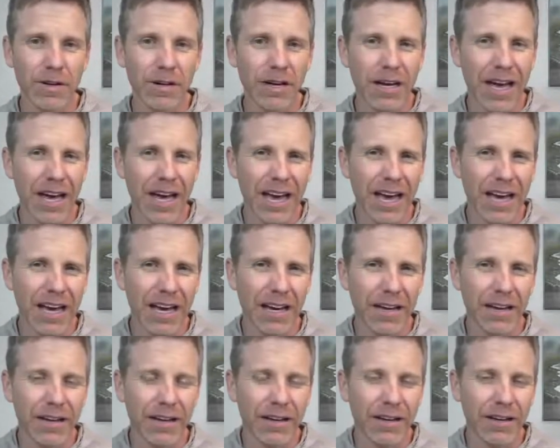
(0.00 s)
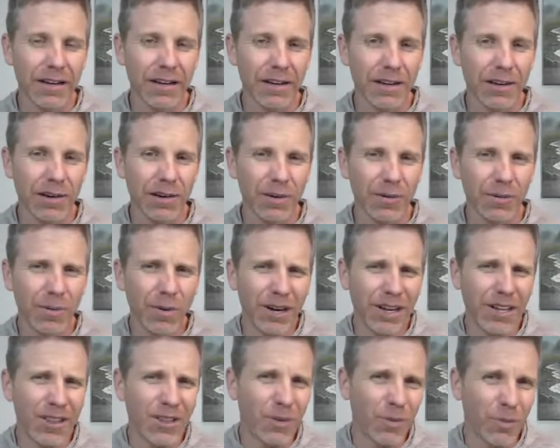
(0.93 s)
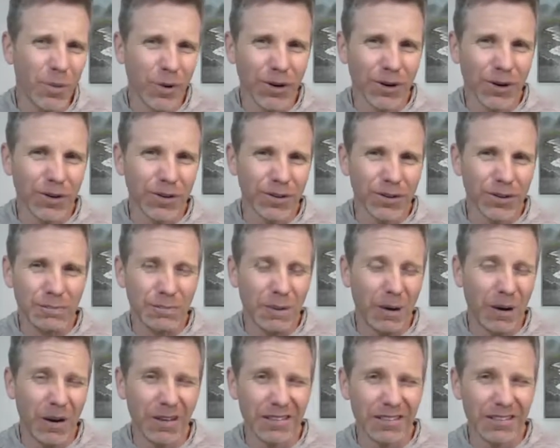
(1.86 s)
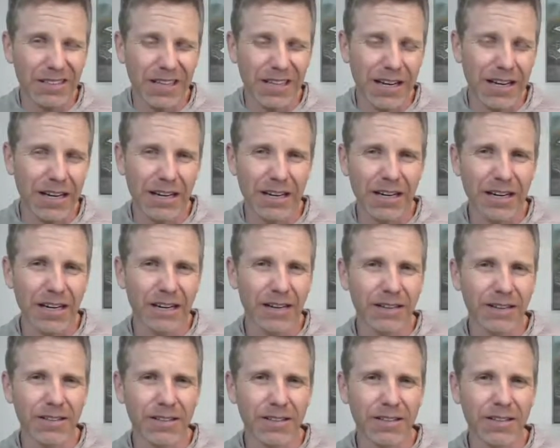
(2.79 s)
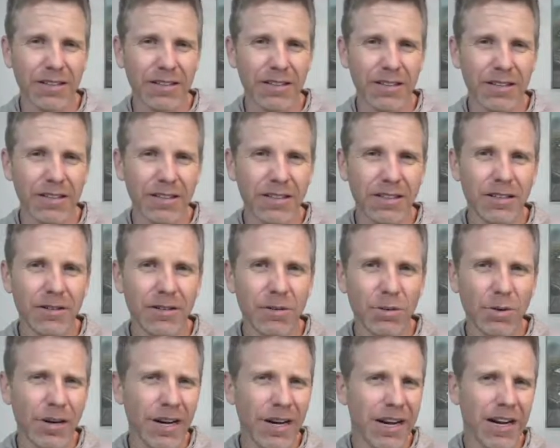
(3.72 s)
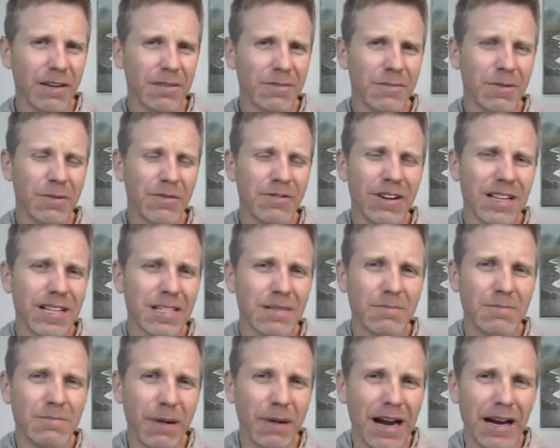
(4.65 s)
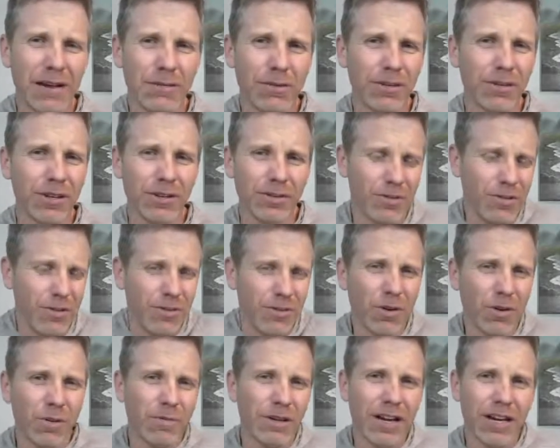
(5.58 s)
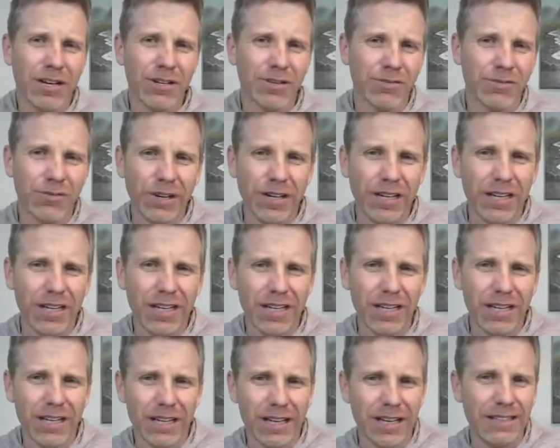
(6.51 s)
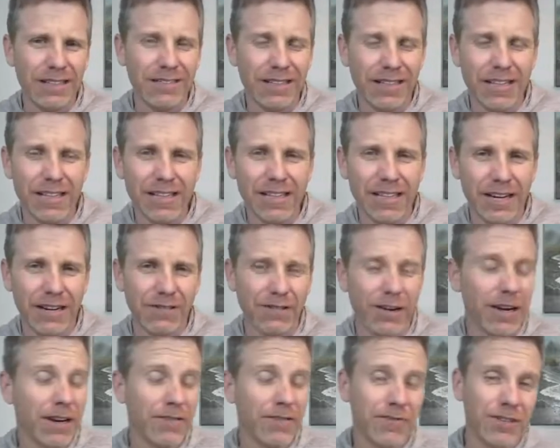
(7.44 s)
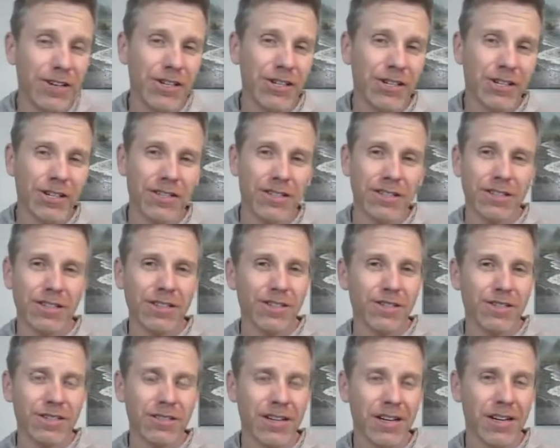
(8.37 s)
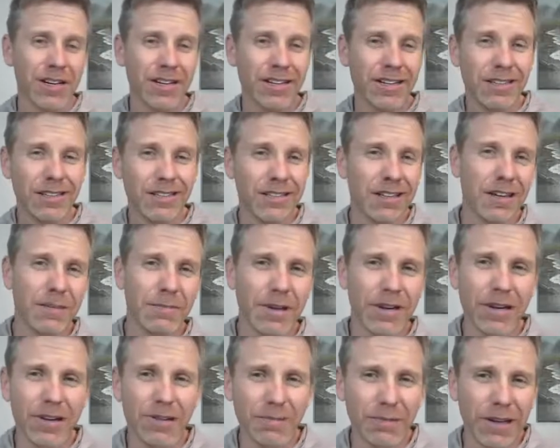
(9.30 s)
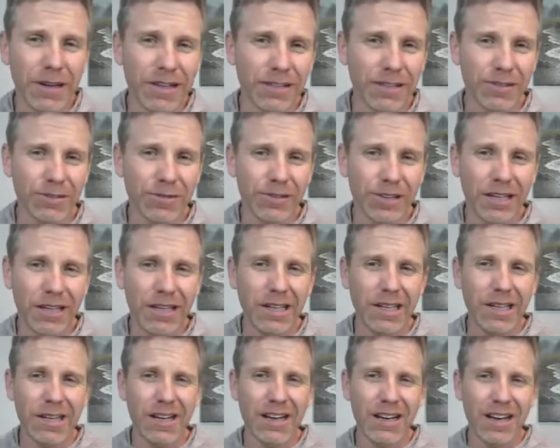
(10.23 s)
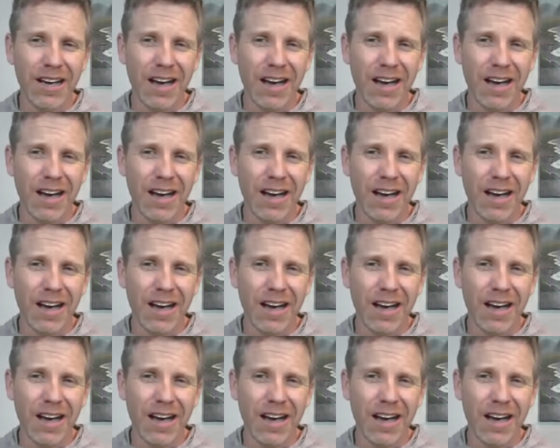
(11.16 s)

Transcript: hey, what in the world is Paul saying here? Or, hey, I've been reading this Bible. You told me I should read it, and I did. I read Ephesians because you said it'd be a good place to read. And